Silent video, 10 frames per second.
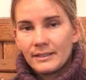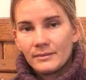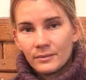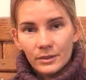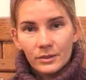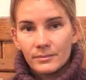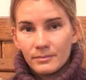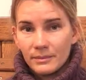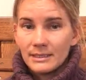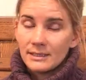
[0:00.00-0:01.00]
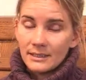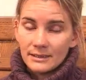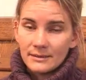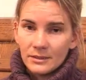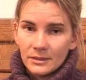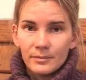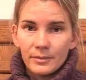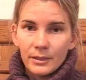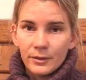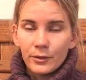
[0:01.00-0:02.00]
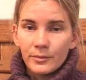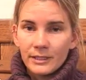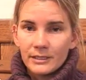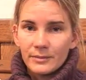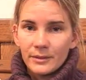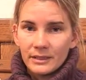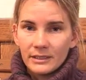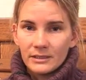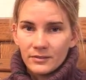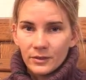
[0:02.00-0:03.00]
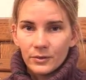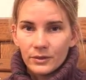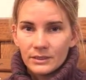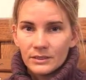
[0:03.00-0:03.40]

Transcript: which means that it's just a better home and experience for the horse as